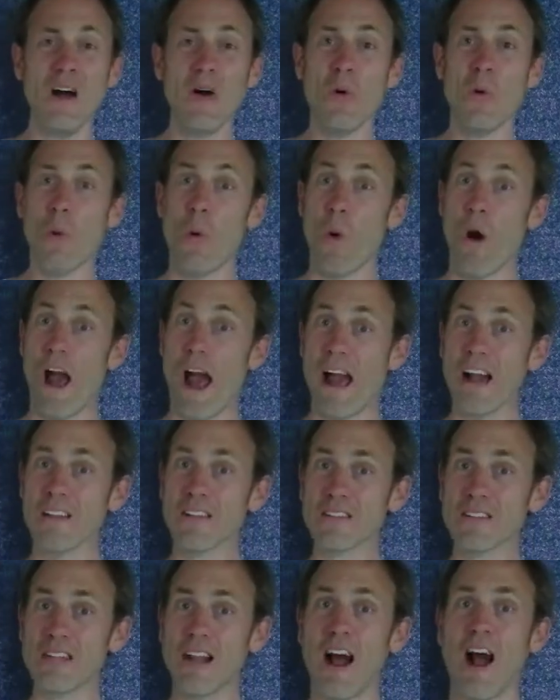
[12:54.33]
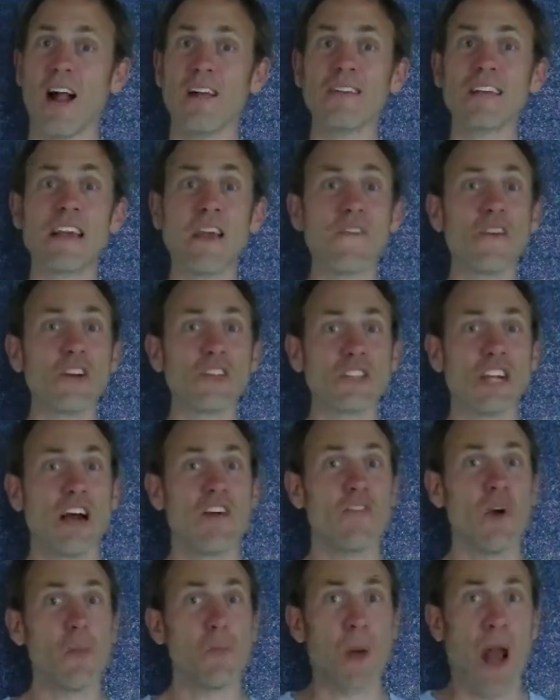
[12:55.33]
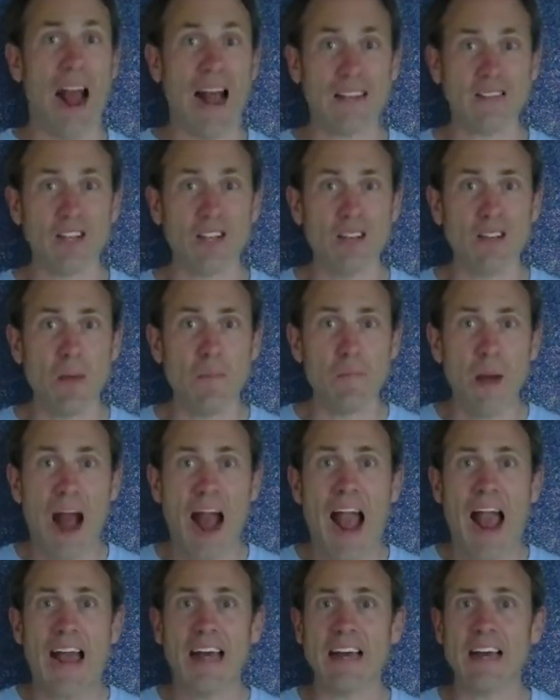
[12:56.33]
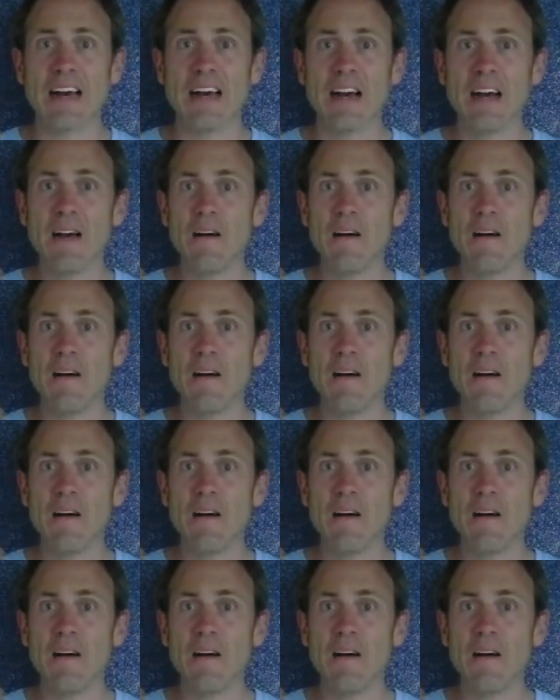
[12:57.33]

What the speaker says: Well done, give yourself a pat on the back.